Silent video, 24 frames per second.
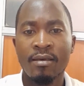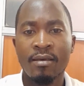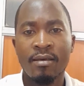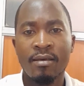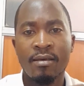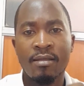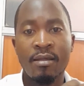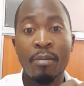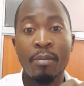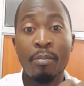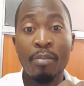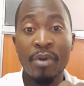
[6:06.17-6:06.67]

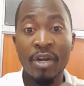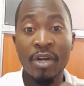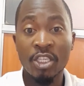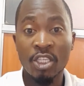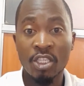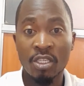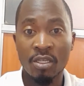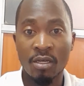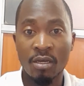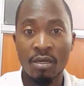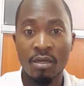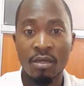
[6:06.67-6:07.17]
the
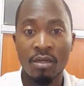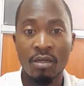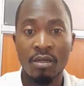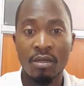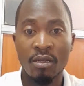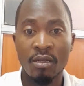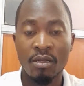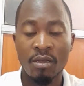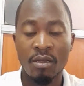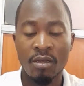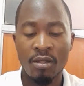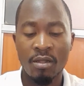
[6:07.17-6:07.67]
pressure
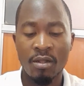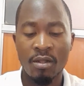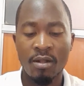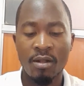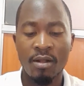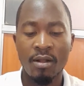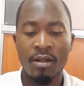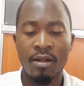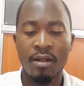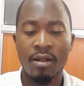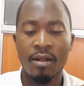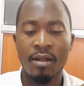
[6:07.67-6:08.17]

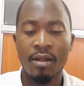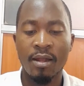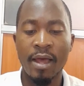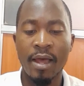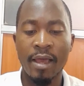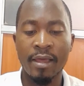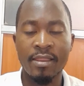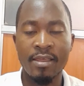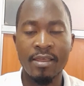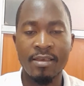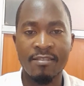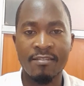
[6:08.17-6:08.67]

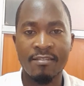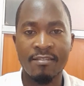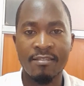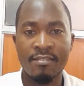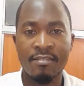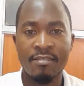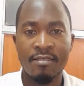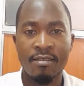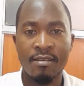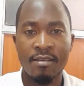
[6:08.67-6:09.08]
like this.